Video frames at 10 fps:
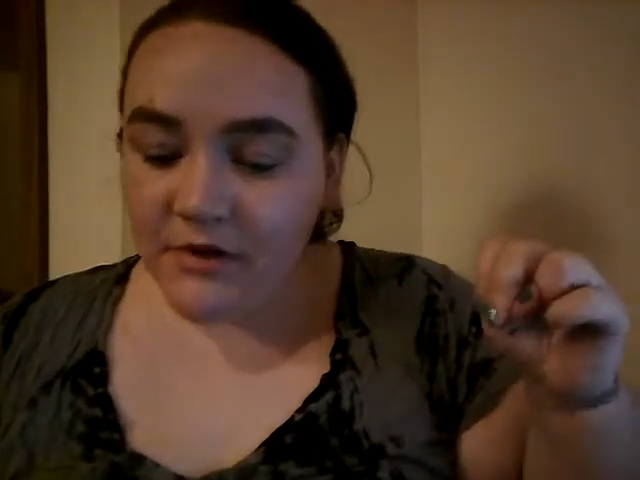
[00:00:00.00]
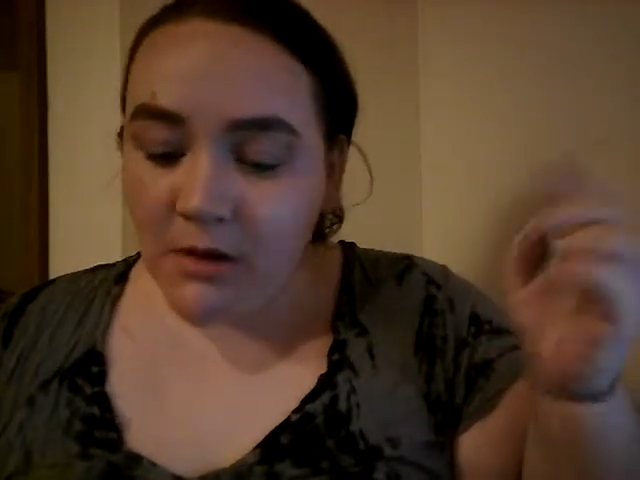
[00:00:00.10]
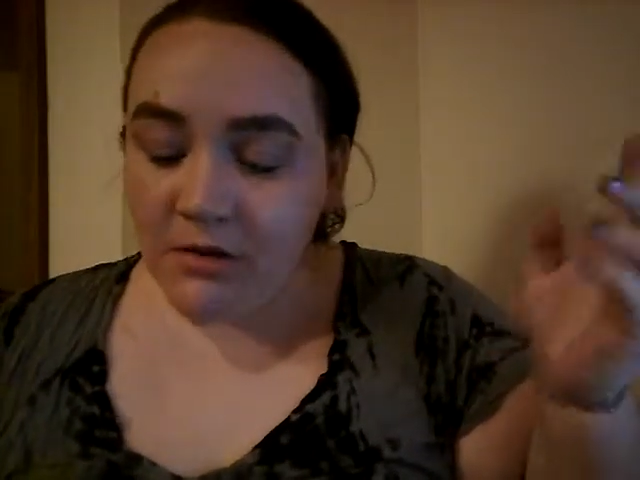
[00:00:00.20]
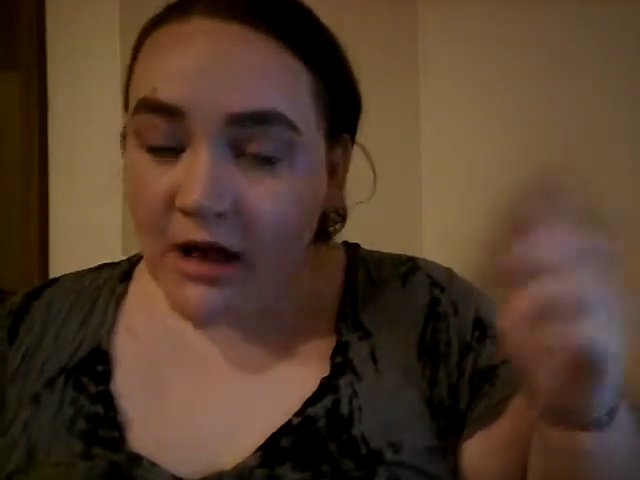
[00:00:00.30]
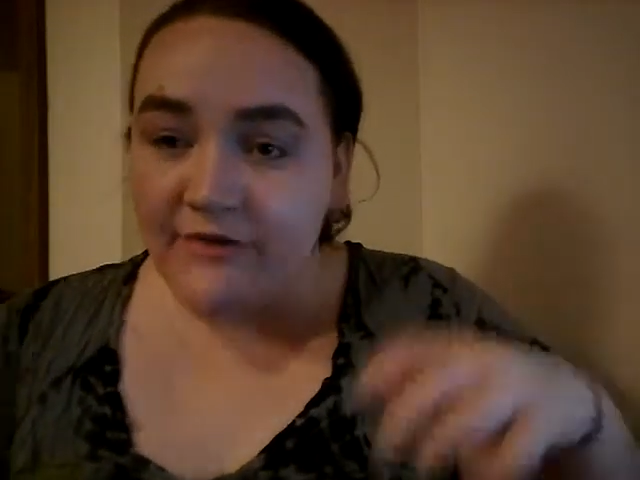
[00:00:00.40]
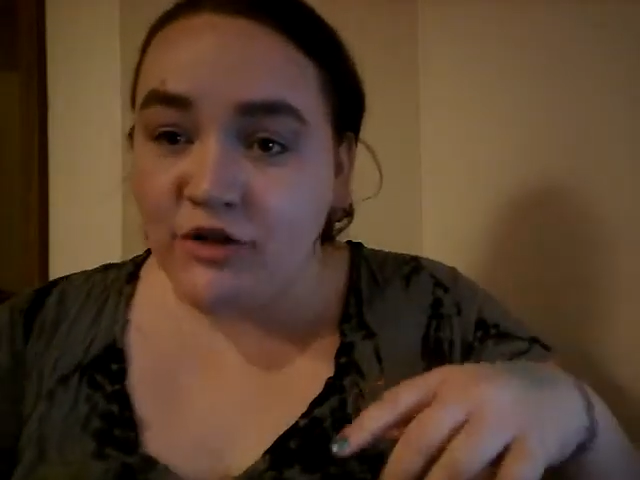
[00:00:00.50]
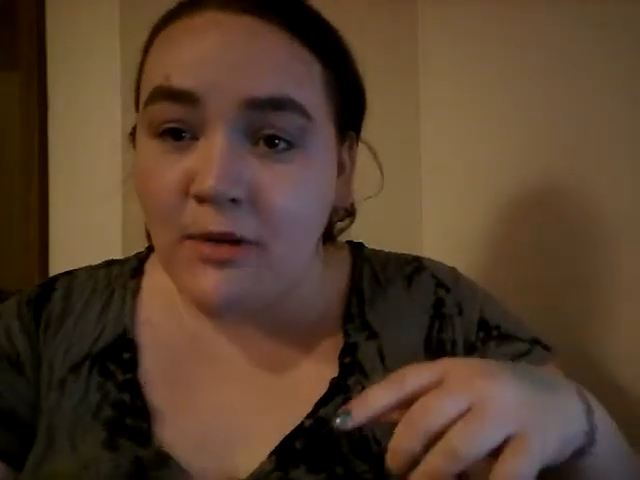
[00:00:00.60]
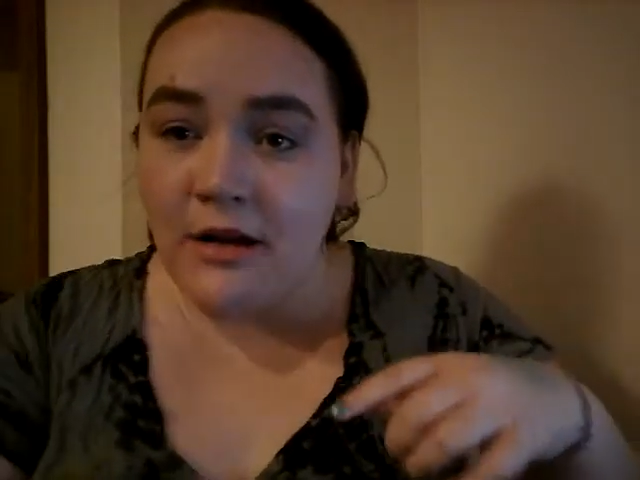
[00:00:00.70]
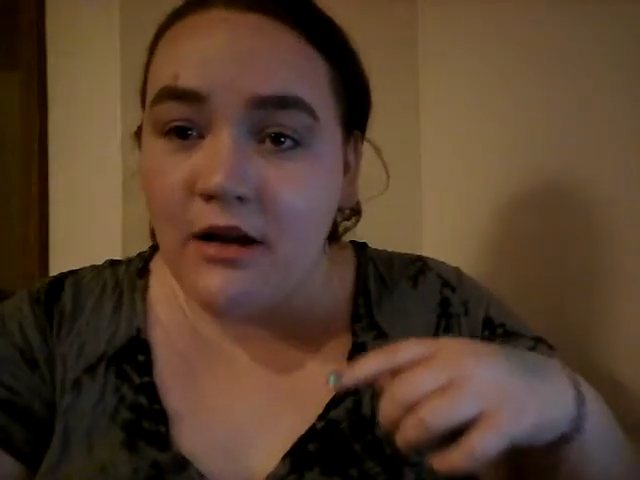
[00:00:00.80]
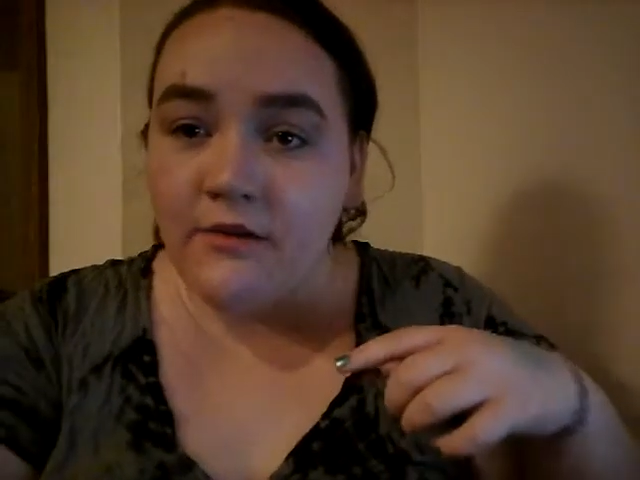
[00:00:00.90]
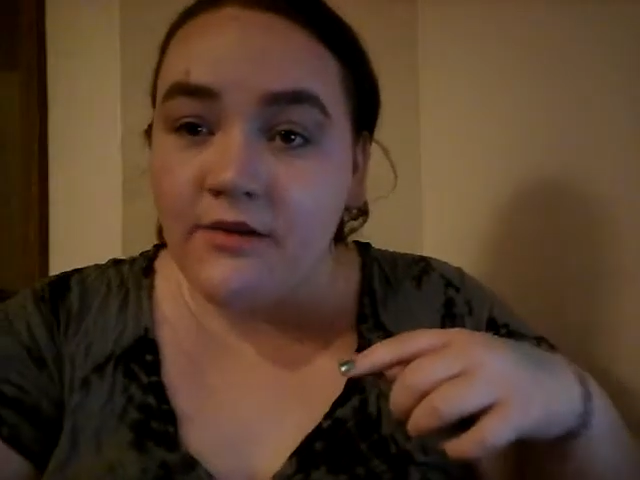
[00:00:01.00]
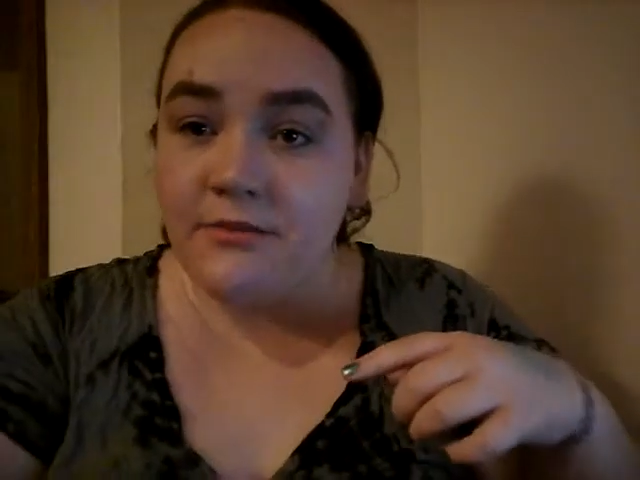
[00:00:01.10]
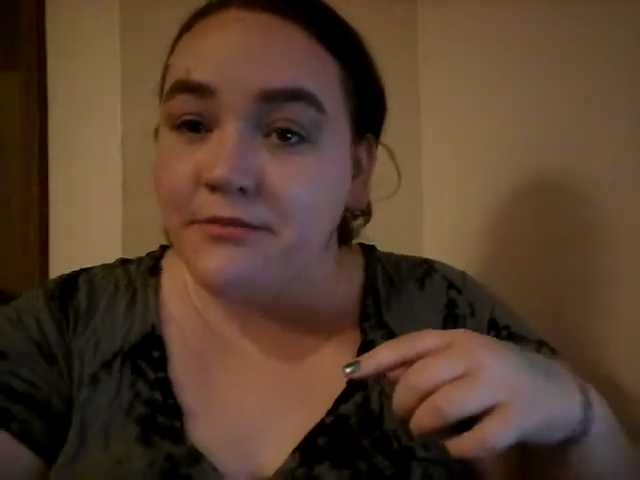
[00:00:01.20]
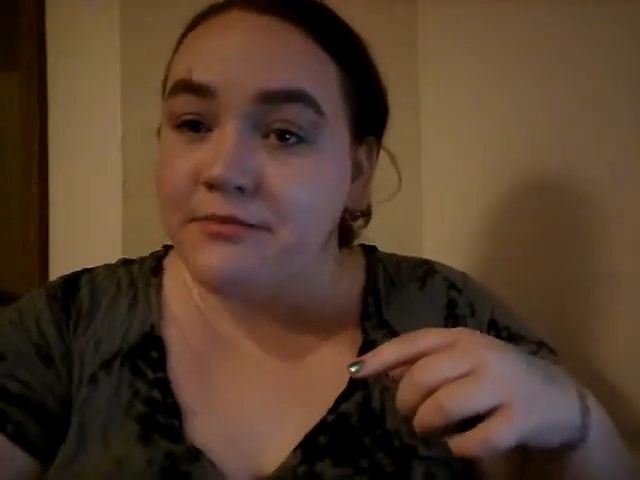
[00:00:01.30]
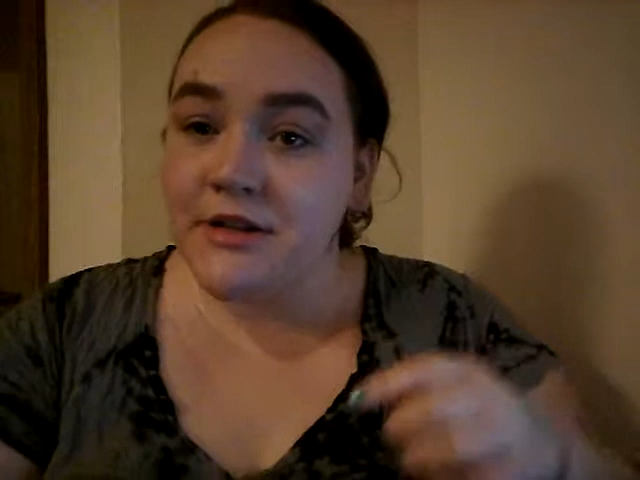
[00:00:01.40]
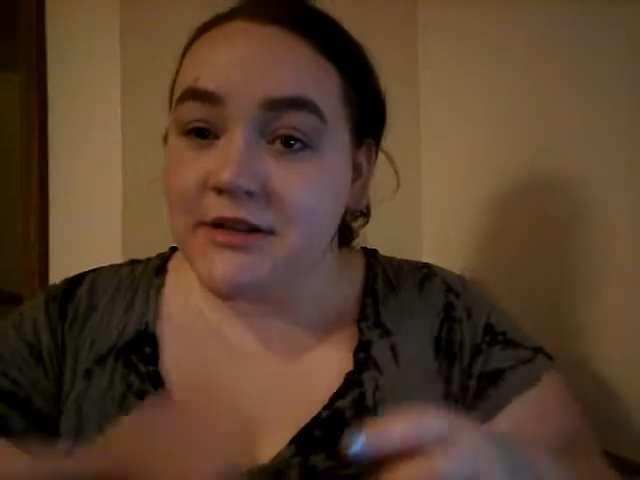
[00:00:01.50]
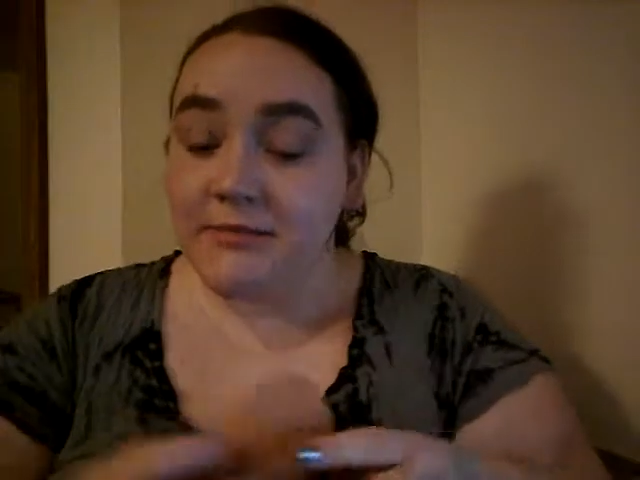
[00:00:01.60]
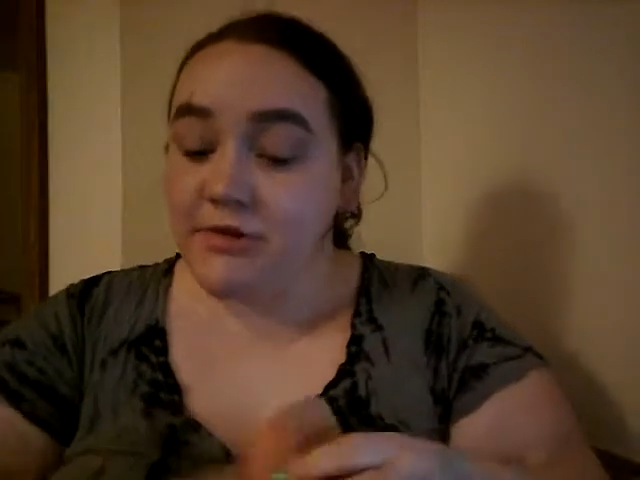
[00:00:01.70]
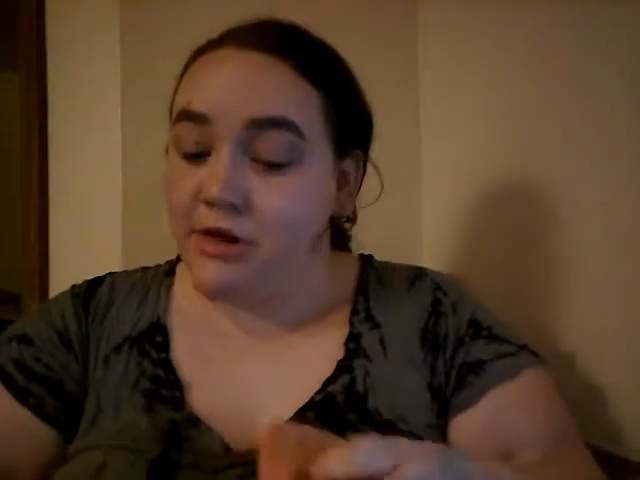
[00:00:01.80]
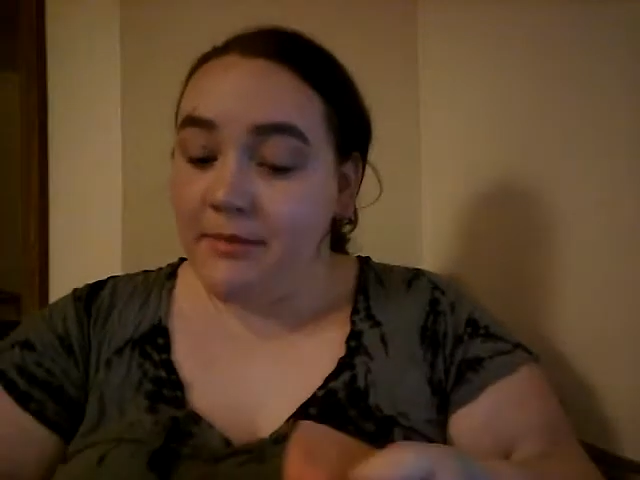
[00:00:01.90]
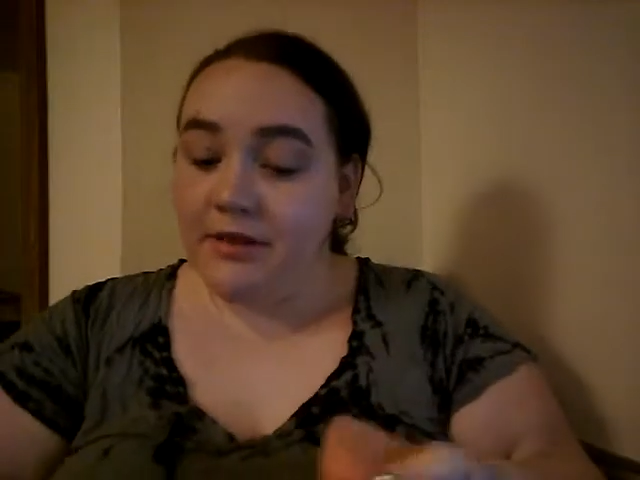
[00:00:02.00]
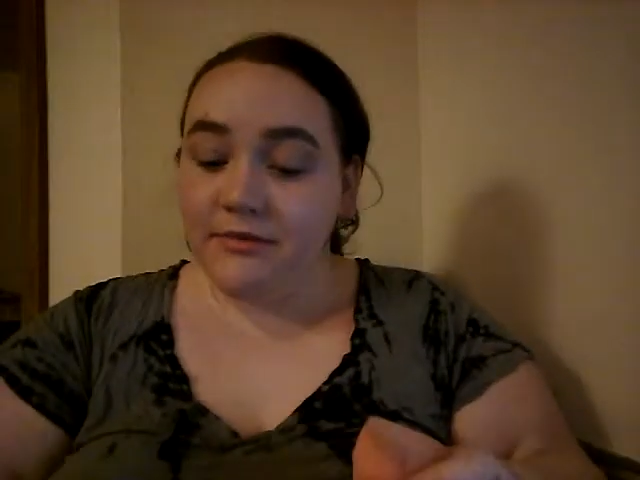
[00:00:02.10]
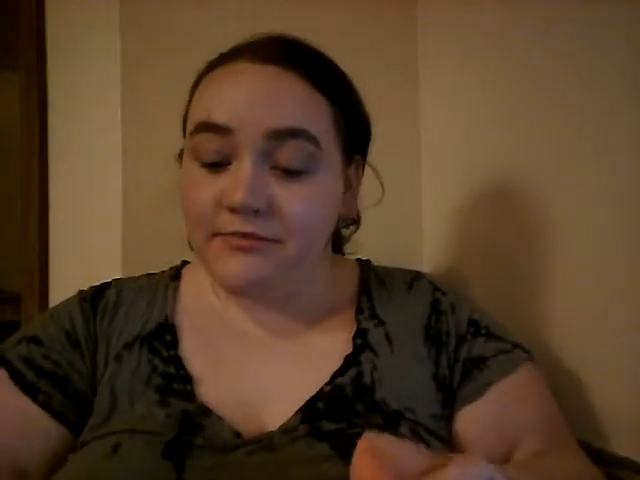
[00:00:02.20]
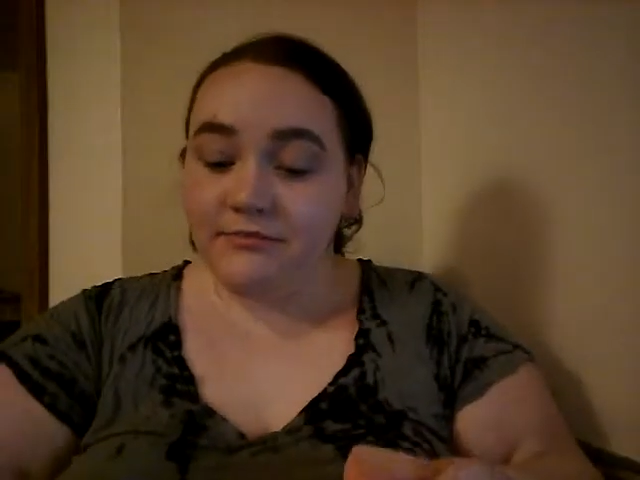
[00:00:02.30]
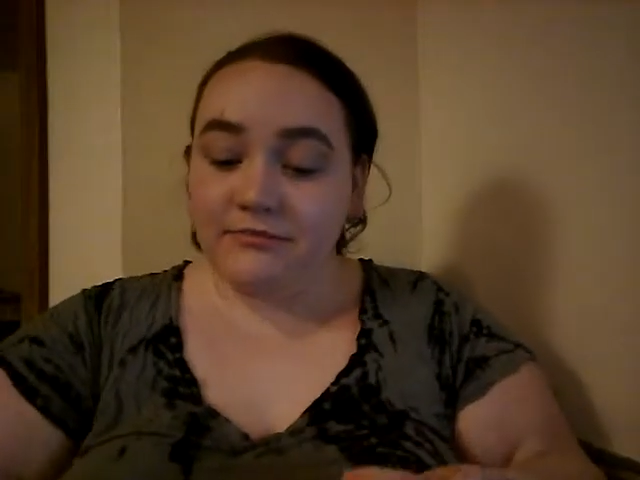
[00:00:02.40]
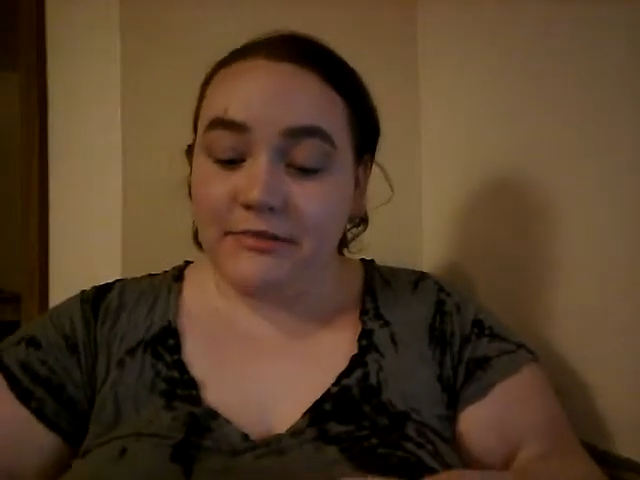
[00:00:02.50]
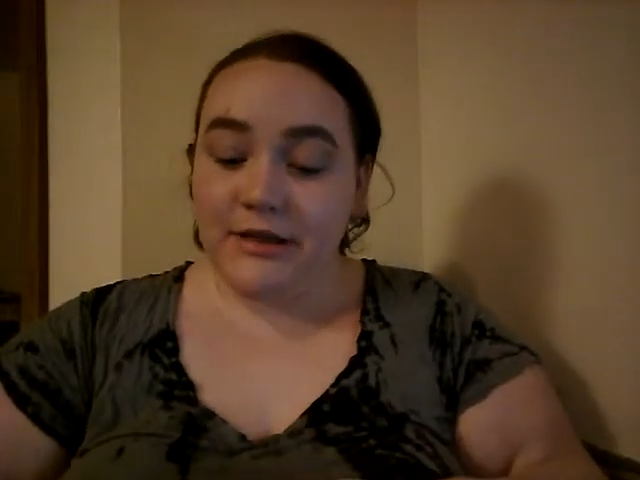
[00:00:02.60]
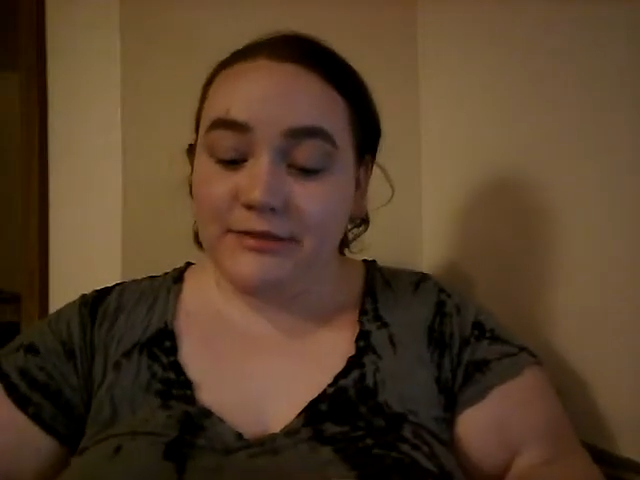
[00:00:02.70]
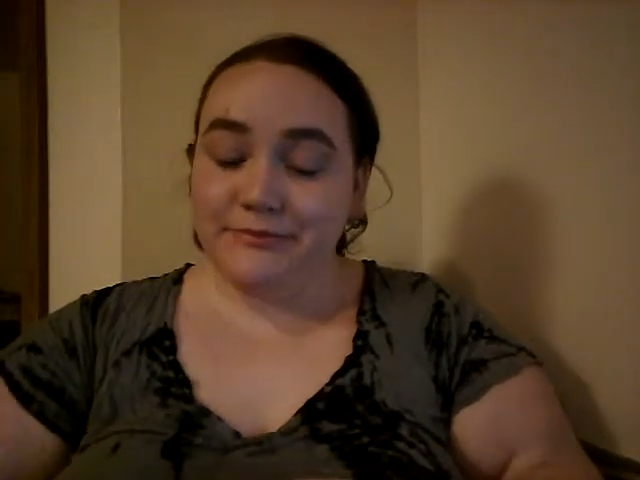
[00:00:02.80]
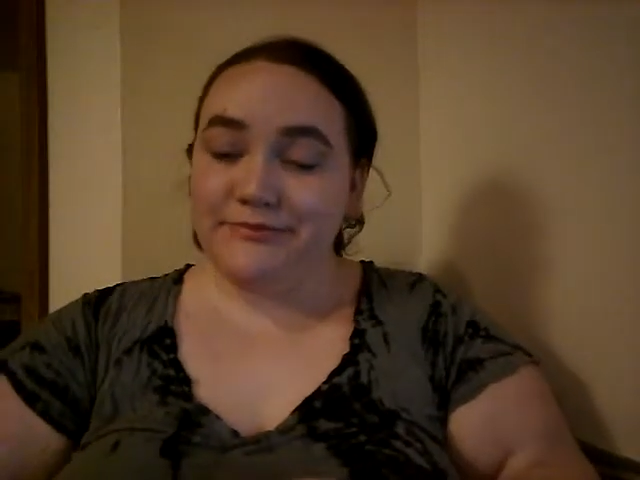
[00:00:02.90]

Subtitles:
I'll probably have to go back over them because I'm sloppy, but